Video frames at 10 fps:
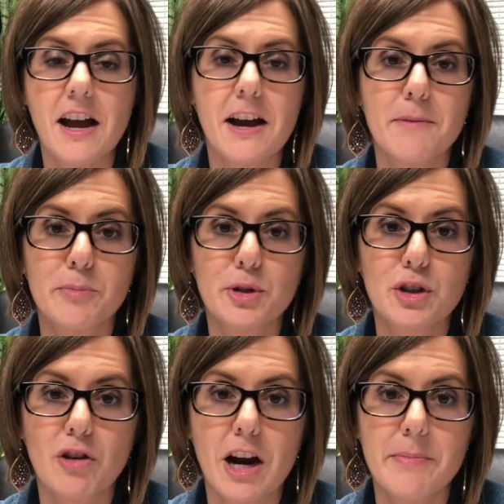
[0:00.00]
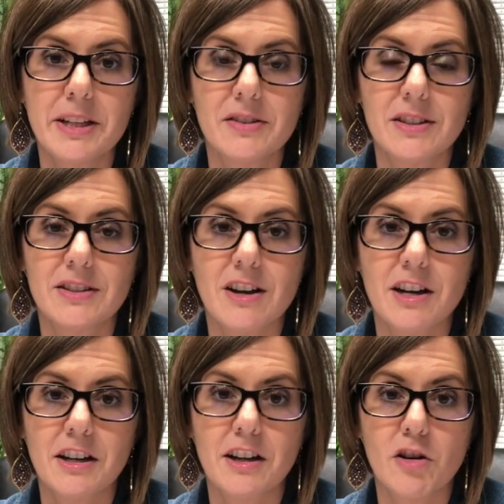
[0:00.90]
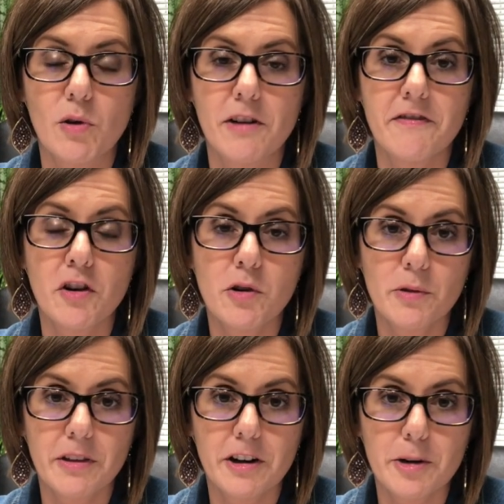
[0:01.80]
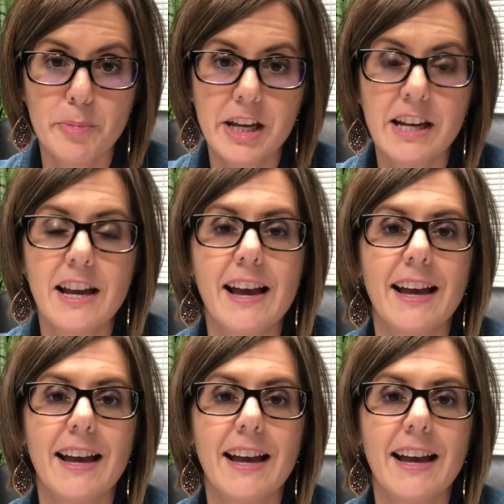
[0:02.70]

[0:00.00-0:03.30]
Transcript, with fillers: um, prescribing syntonic or phototherapy,